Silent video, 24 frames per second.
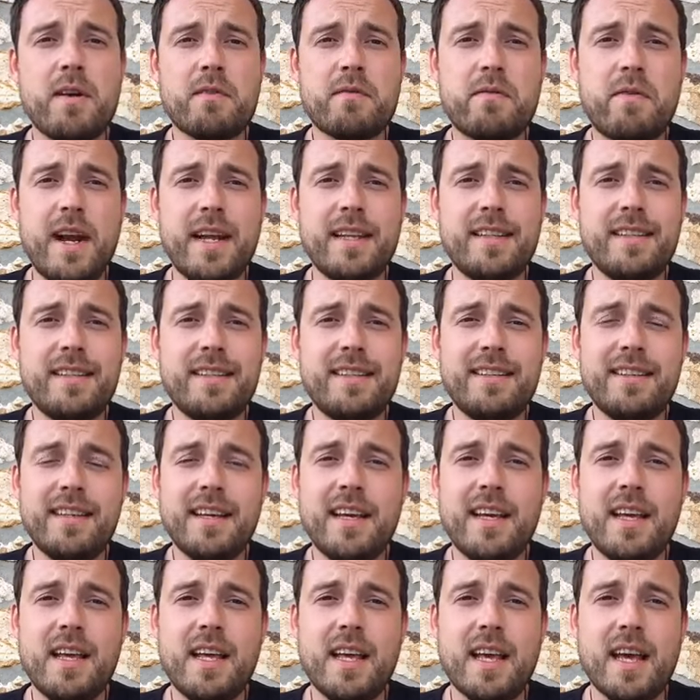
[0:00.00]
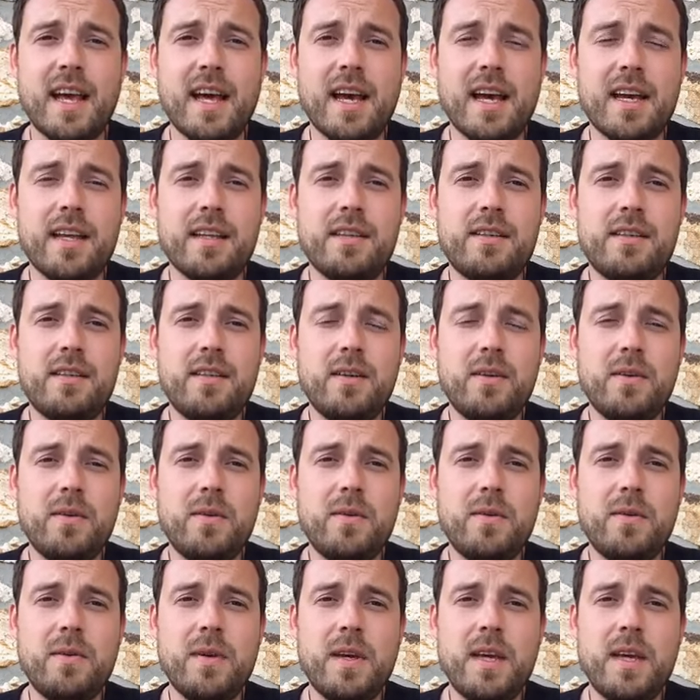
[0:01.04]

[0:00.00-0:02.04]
friends uh, to